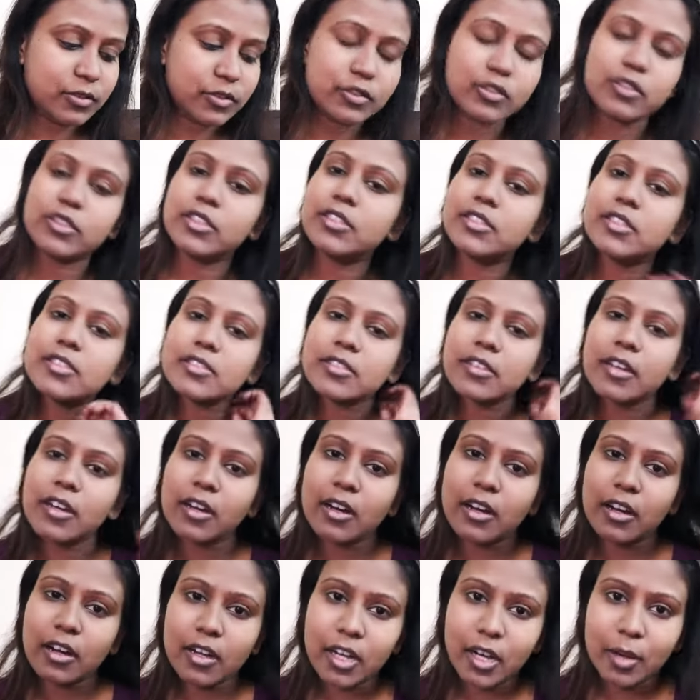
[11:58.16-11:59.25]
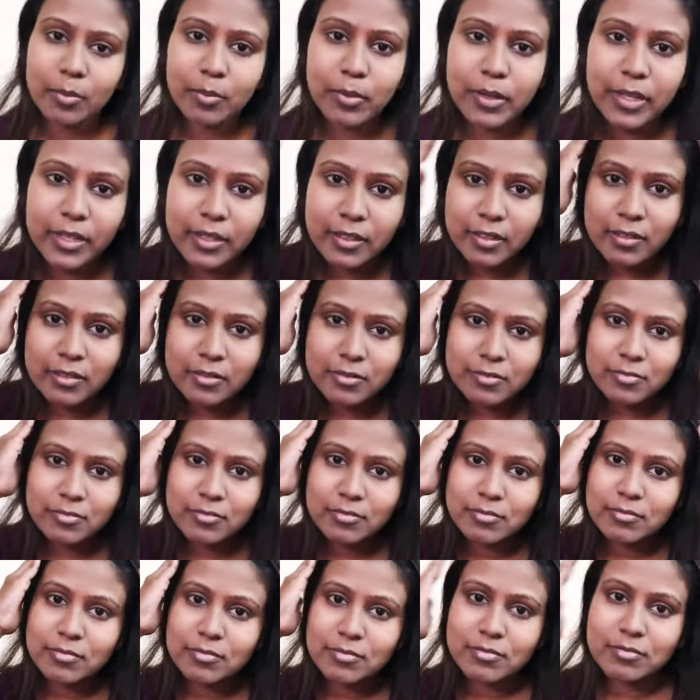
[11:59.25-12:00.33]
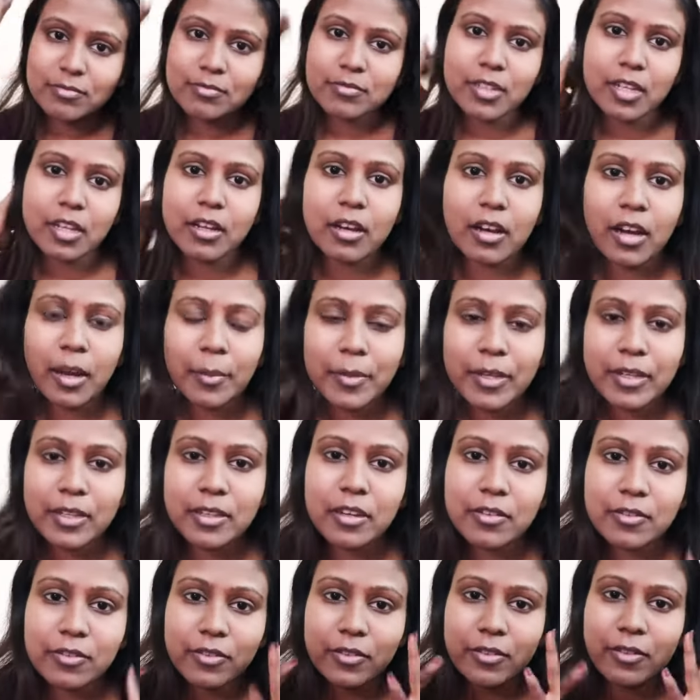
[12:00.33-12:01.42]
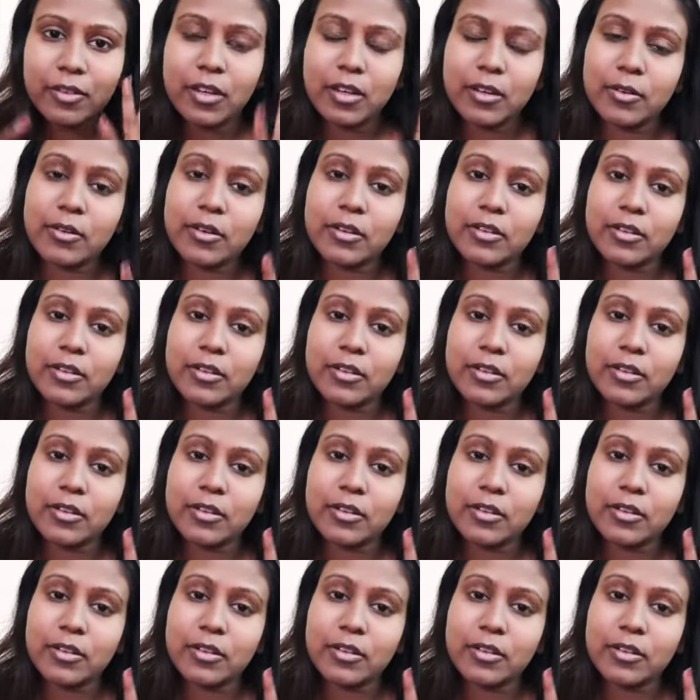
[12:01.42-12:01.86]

so this is the complete, I mean the uh,